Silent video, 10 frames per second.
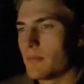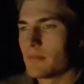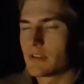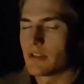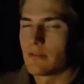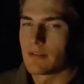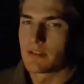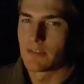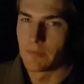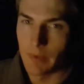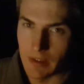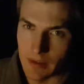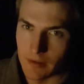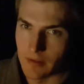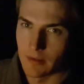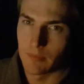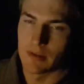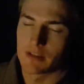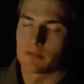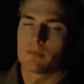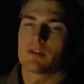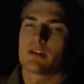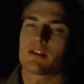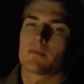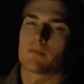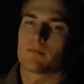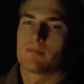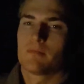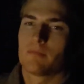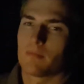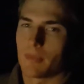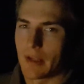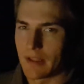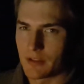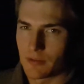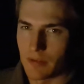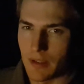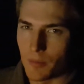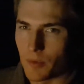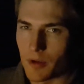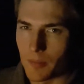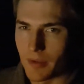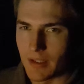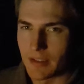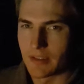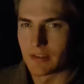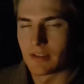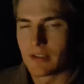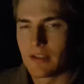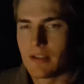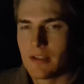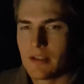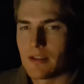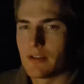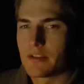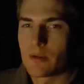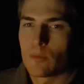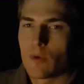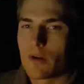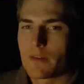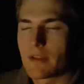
So as for me, I went to work at my actual like workplace until 1.